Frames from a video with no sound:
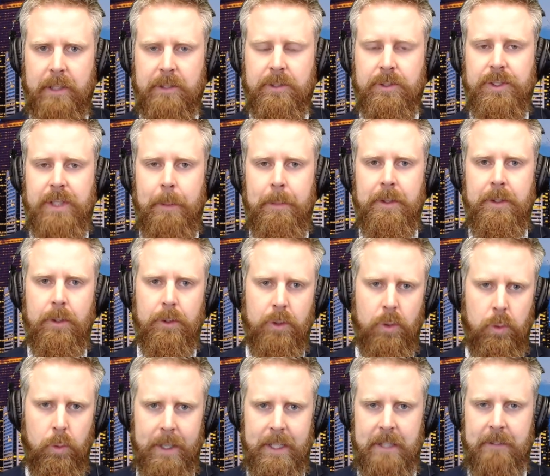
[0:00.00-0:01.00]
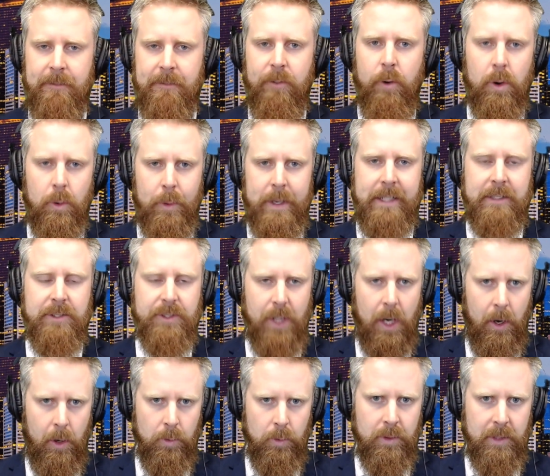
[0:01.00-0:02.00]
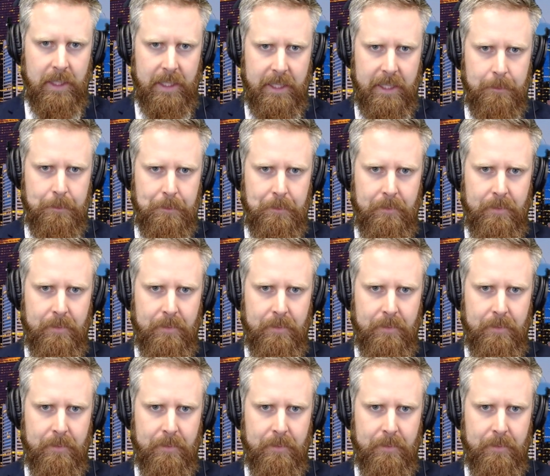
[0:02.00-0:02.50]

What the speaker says: of reasons, up until 24 weeks only.